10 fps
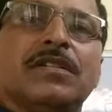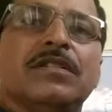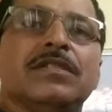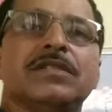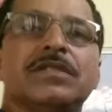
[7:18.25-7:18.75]

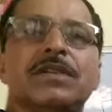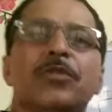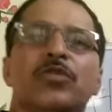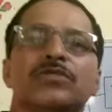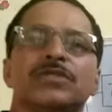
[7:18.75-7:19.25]

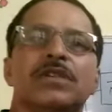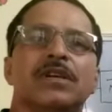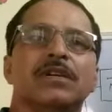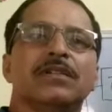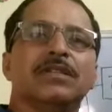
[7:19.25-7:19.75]
Suppose
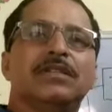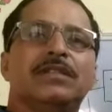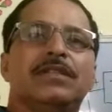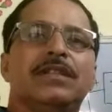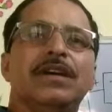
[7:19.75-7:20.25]

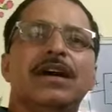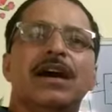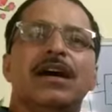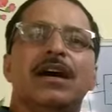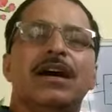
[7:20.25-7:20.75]
there
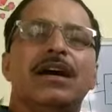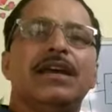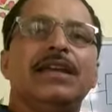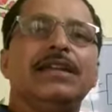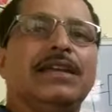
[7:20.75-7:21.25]
are
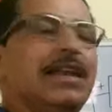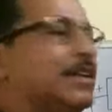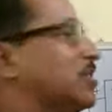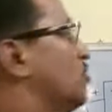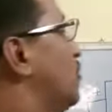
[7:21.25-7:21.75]
n
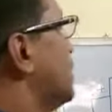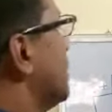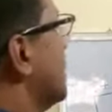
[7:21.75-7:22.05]
electrons,